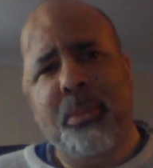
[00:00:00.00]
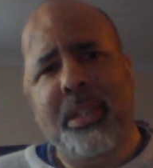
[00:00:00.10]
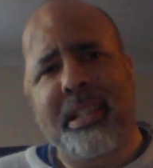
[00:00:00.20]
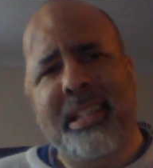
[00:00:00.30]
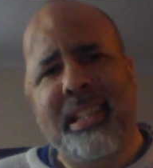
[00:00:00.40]

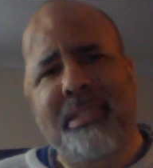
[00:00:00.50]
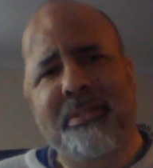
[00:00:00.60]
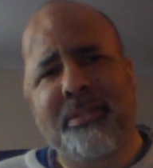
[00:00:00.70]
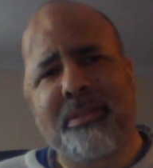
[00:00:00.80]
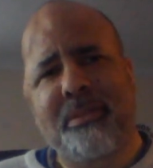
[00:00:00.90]
We
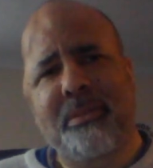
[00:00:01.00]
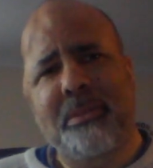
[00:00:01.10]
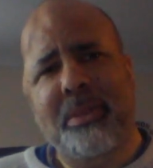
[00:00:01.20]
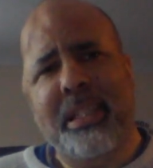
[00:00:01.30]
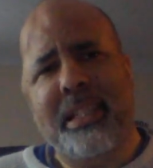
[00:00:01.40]
live,
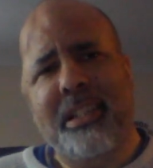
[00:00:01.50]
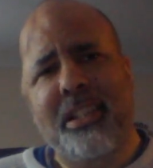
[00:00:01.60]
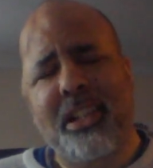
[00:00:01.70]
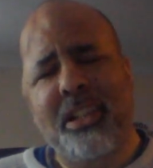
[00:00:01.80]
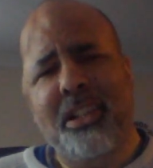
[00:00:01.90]
we
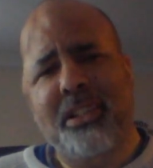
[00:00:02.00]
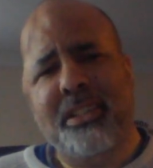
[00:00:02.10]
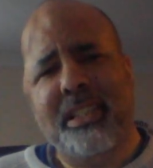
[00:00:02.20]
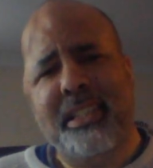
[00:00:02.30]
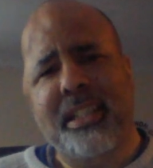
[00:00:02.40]
learn
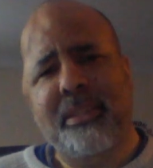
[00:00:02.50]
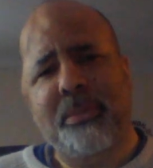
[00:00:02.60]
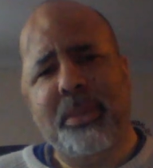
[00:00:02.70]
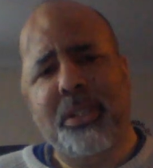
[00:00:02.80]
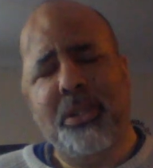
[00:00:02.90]
lots of
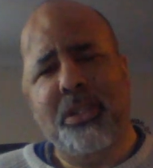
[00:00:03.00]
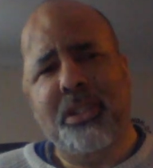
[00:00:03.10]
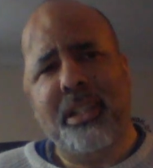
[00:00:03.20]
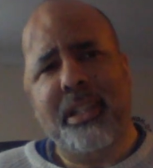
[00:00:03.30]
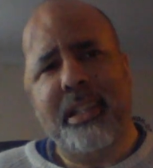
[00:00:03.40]
stuff, we do
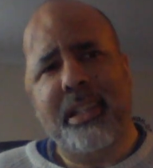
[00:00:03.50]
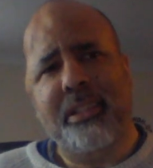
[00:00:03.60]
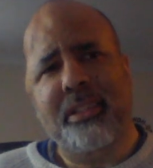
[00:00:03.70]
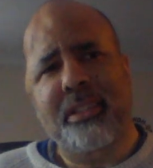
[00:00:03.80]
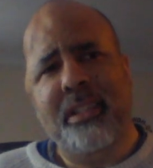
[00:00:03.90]
lots of
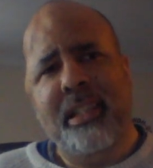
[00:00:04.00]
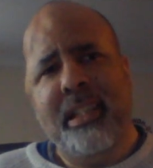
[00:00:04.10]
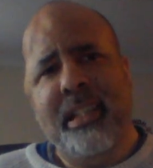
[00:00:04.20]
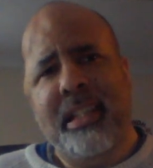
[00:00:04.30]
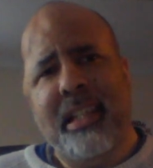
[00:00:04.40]
things,
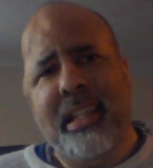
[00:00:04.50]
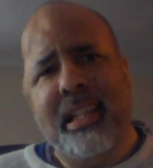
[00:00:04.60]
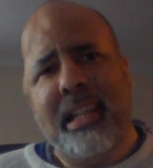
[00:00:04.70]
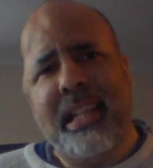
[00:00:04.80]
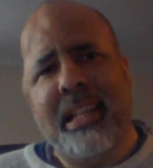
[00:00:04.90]

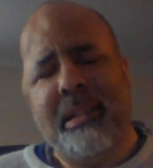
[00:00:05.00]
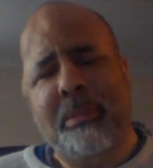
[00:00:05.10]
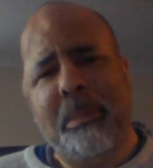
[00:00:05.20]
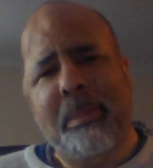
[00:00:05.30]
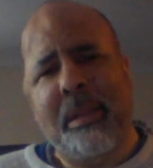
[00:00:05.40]
and
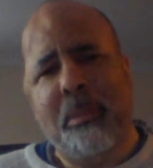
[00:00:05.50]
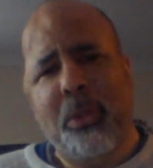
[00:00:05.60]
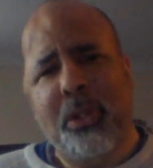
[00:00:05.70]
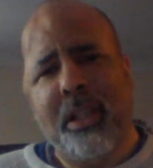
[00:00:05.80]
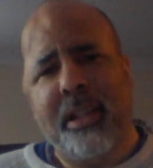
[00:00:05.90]
then we make
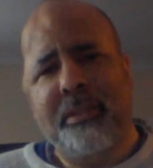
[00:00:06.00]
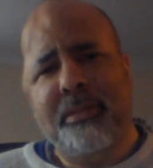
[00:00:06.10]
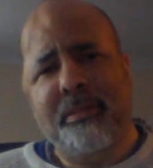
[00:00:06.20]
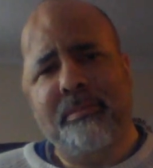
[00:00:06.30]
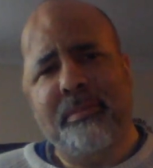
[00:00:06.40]
more life,
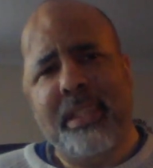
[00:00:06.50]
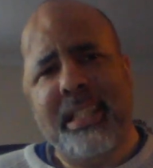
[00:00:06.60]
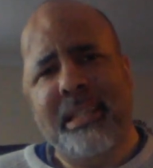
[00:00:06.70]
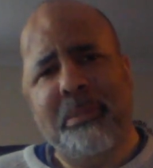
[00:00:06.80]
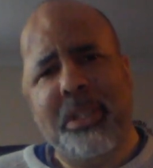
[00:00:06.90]

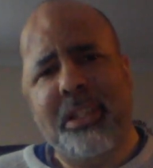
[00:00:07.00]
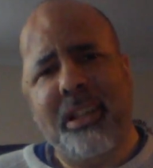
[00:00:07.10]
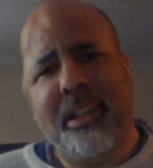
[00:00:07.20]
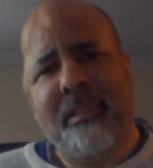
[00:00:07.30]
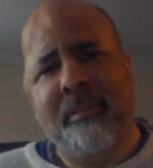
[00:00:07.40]
and then we
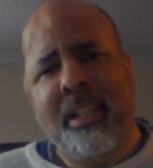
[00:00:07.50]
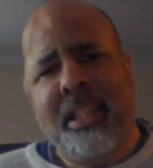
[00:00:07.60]
die.